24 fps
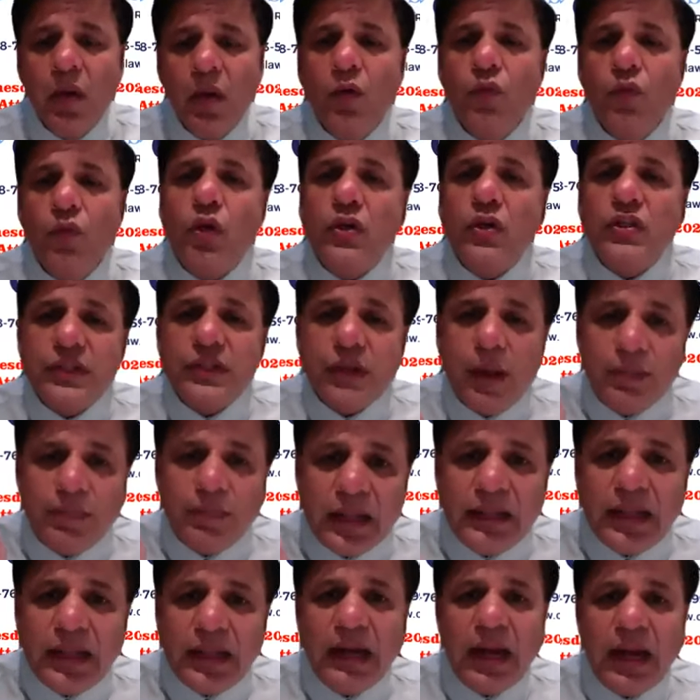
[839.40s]
Folks,
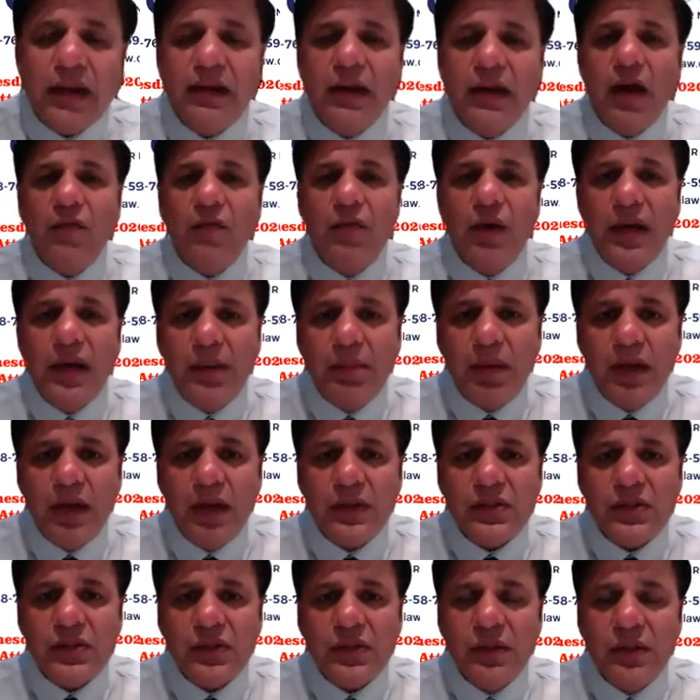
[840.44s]
something that I'd love very
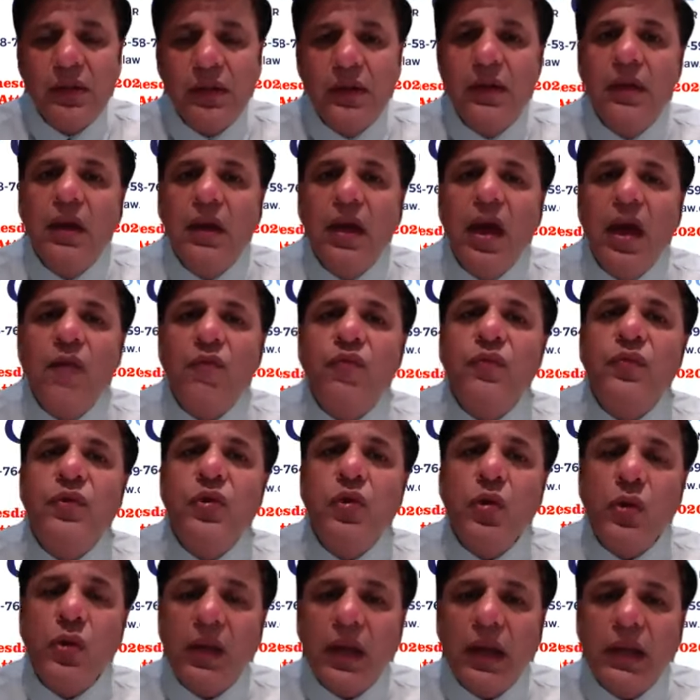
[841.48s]
much, if
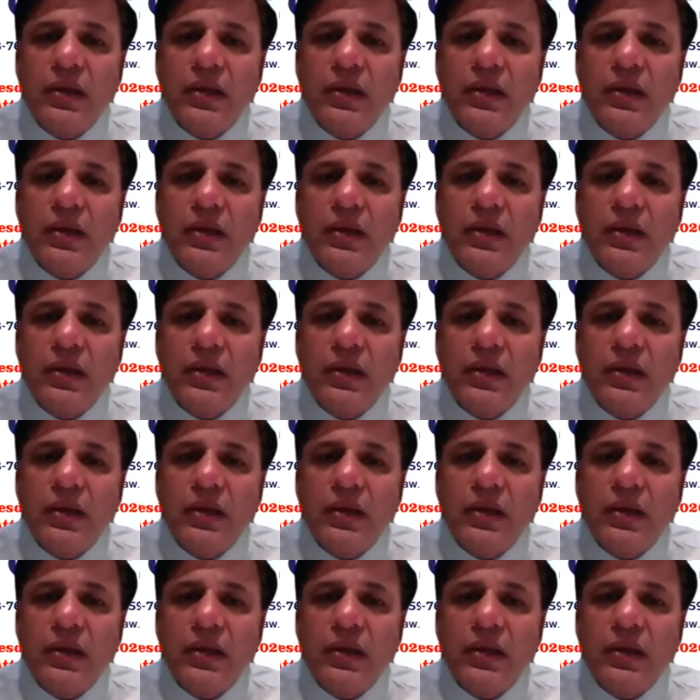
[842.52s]
you can